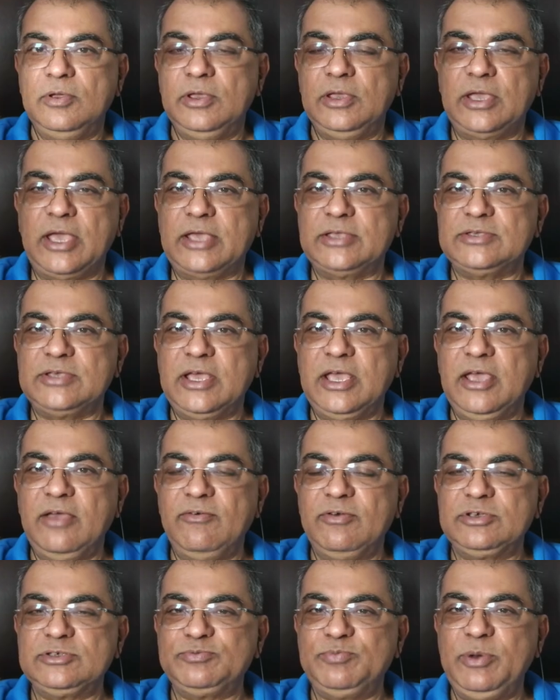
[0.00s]
As I have
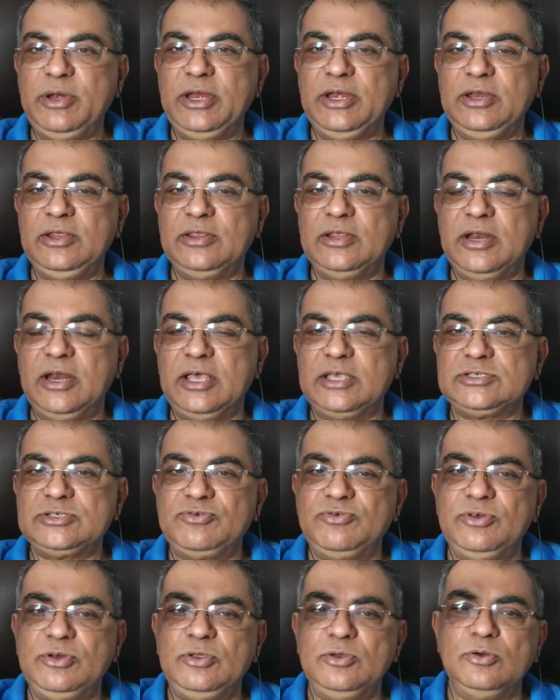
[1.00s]
explained in the last
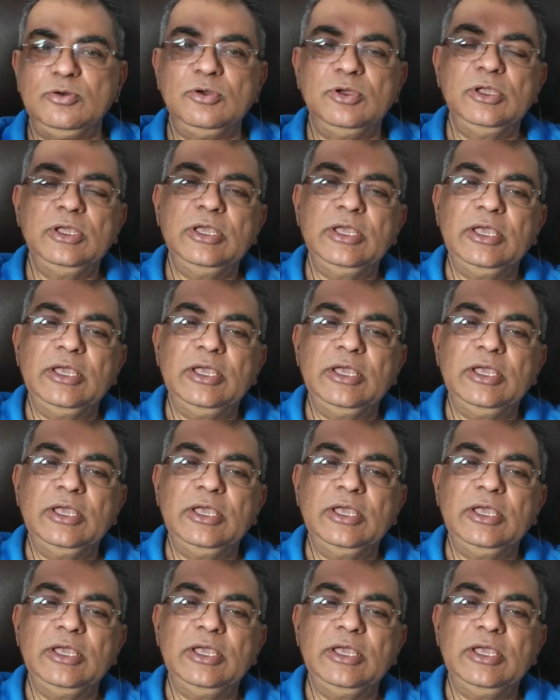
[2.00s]
video,